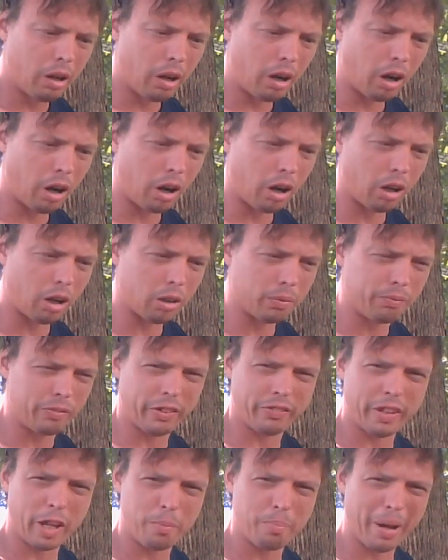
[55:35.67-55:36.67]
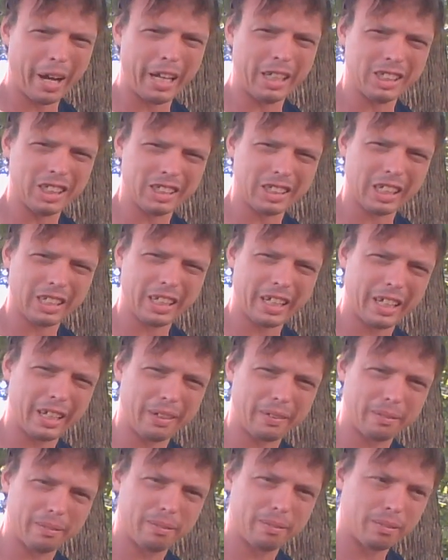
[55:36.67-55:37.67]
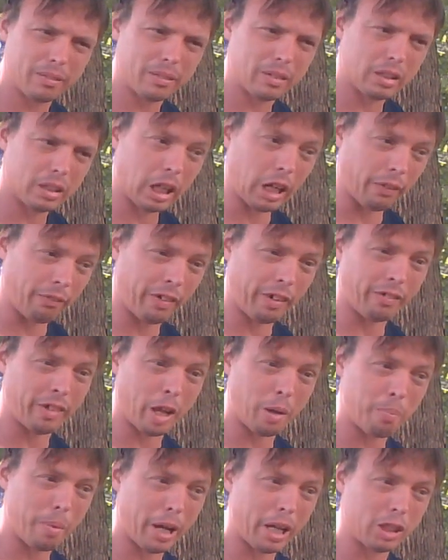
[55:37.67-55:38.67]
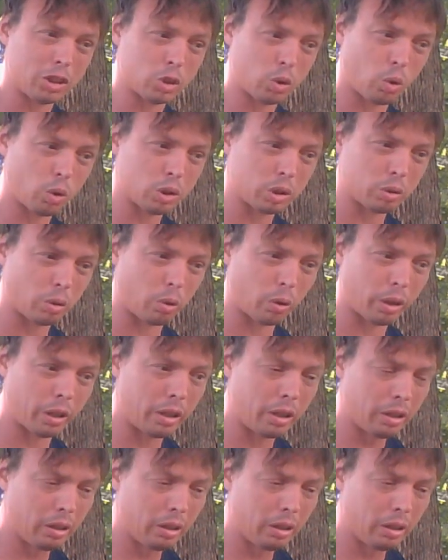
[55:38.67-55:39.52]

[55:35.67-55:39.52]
15 pages, I think, a 15-page short story.